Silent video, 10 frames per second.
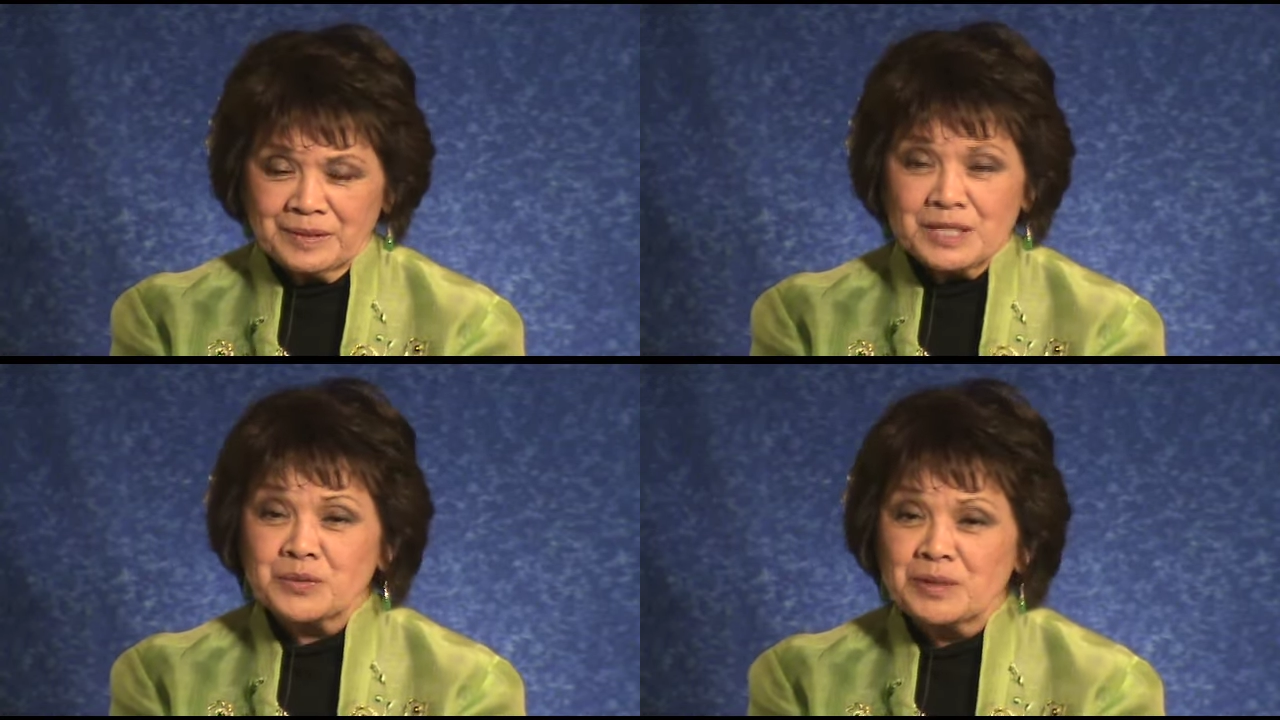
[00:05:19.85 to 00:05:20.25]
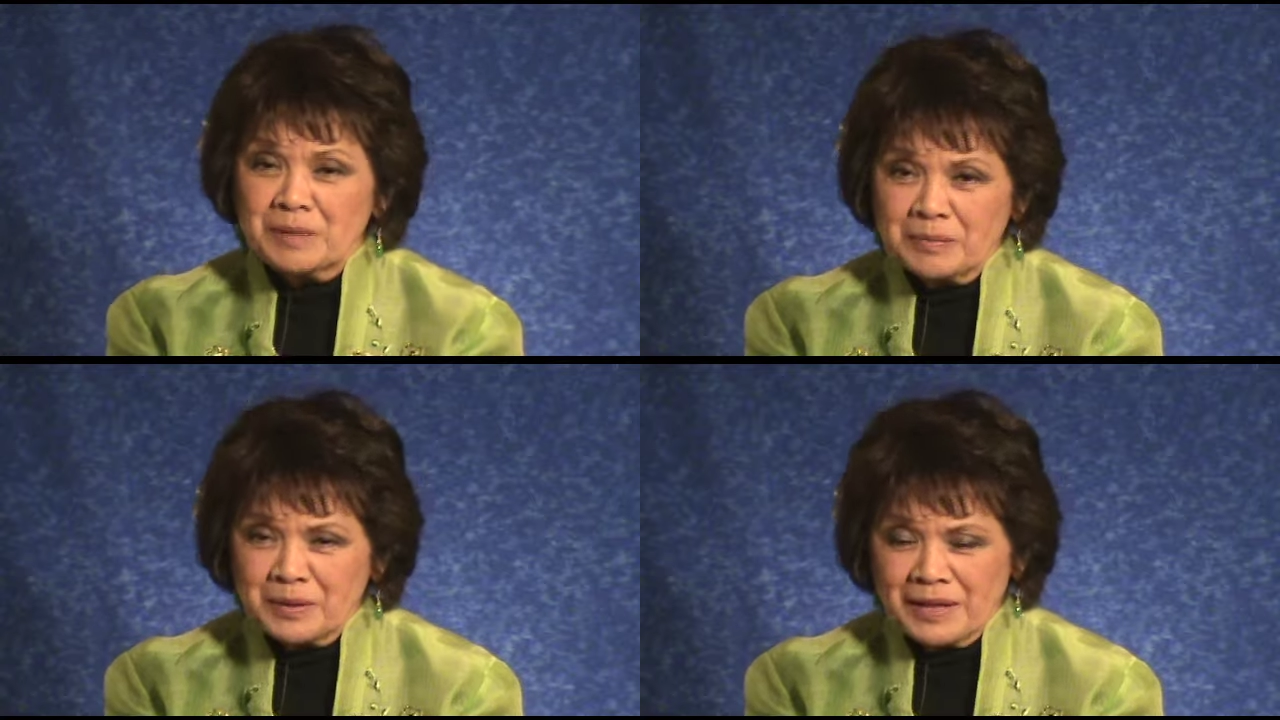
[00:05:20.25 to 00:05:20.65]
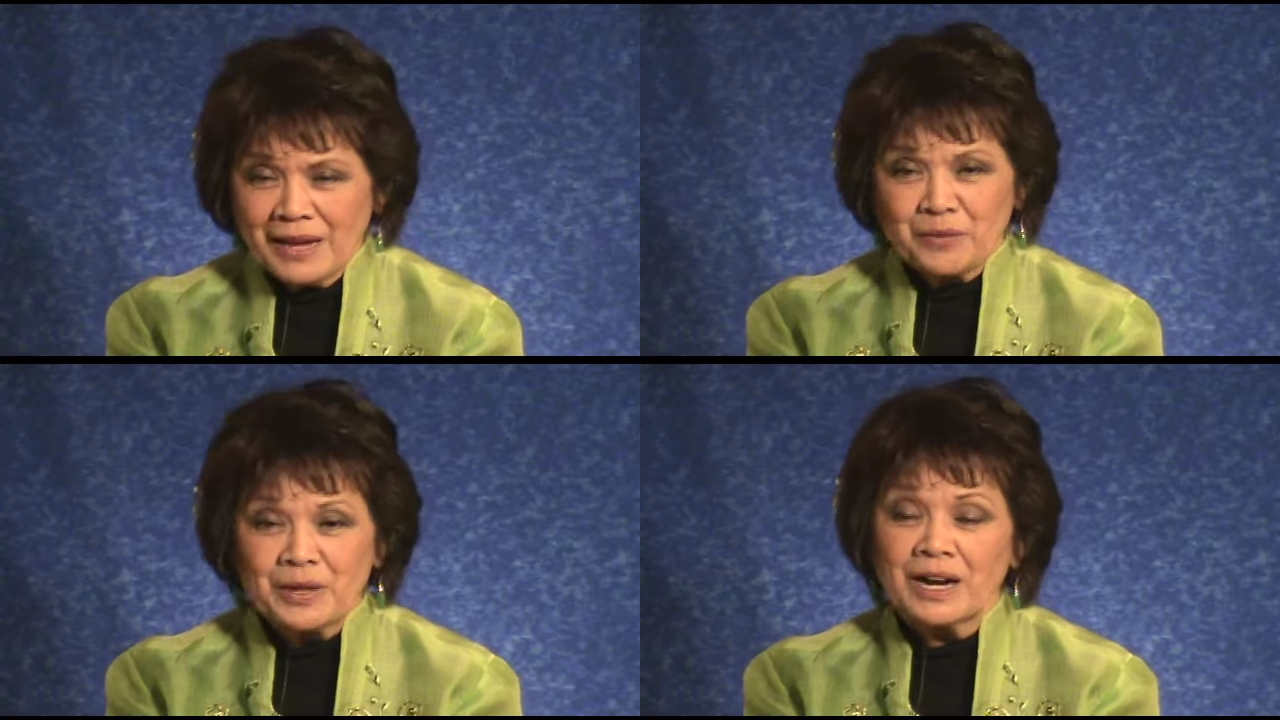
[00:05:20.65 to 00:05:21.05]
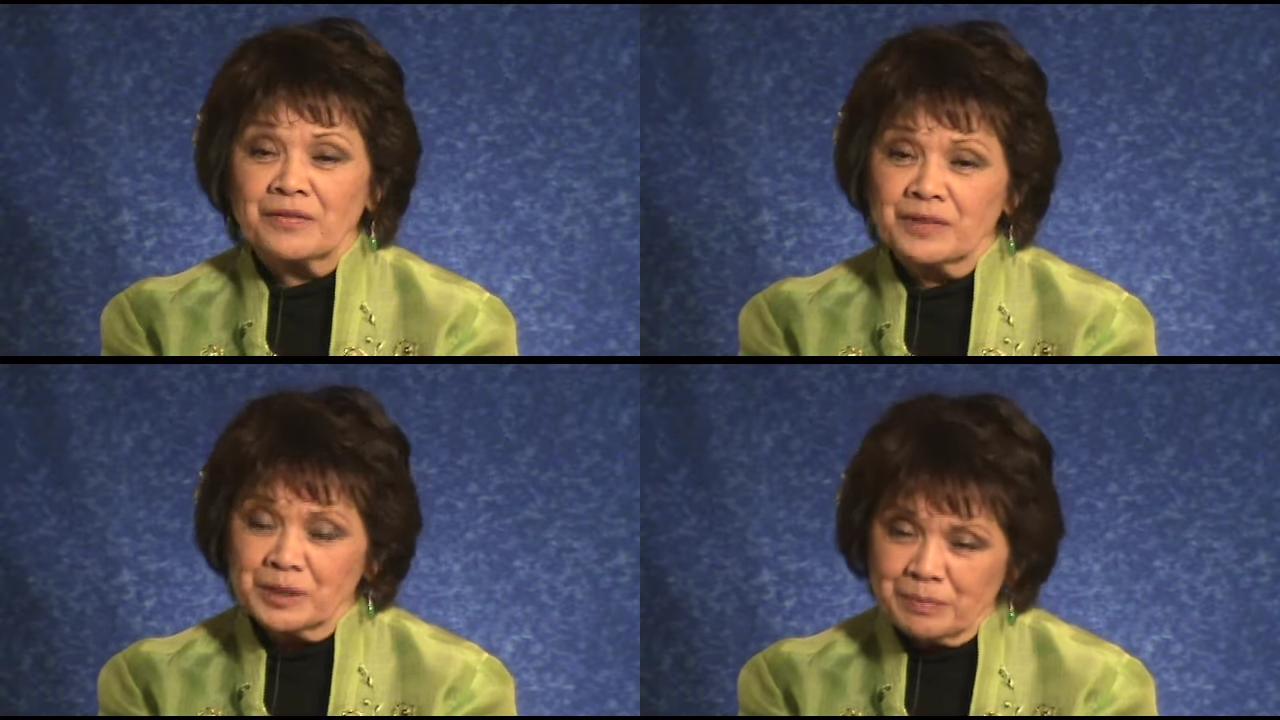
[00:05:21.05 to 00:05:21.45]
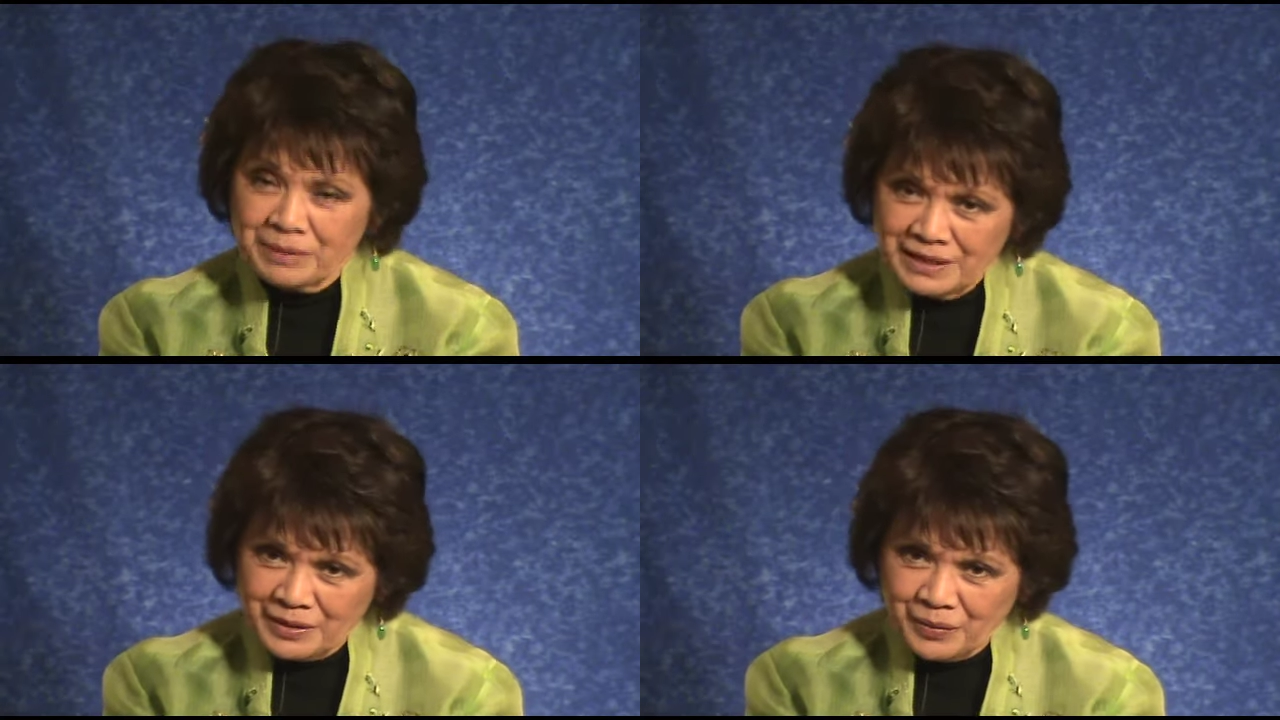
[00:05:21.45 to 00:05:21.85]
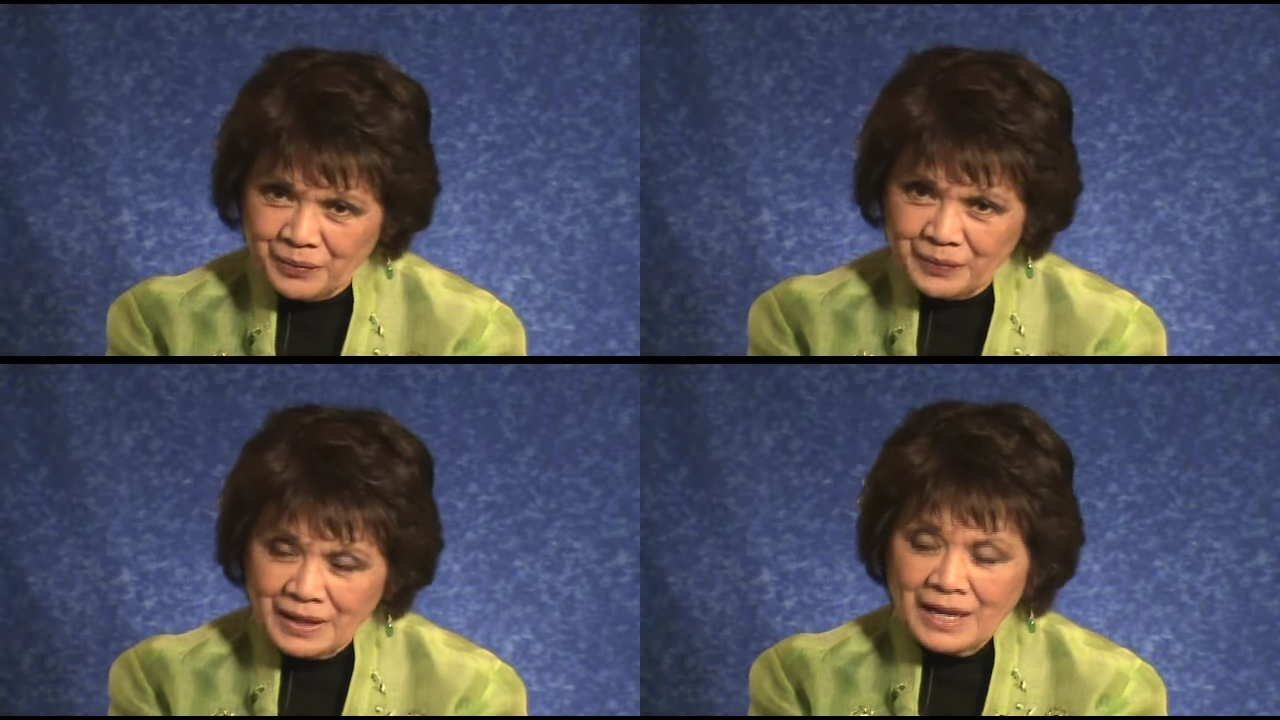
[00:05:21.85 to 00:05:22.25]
Just remember that we are Filipino.